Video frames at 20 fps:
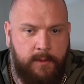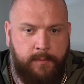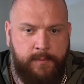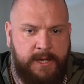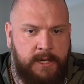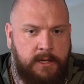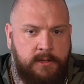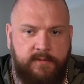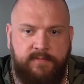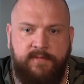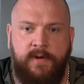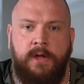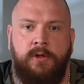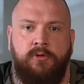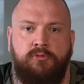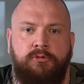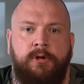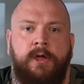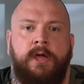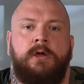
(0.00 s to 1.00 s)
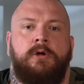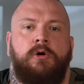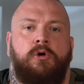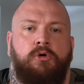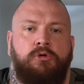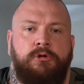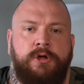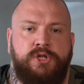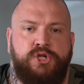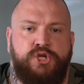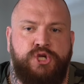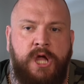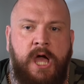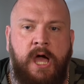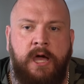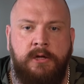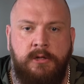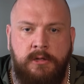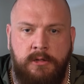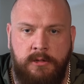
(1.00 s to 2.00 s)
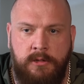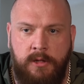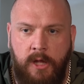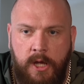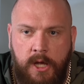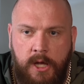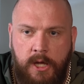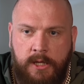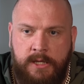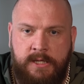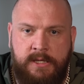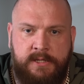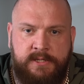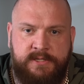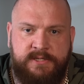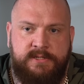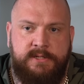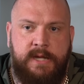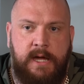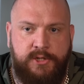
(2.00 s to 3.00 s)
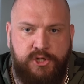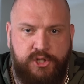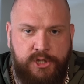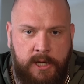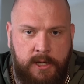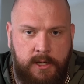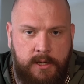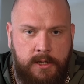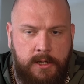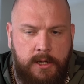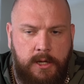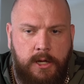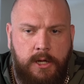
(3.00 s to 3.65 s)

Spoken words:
a paedophile ring or a child snatcher,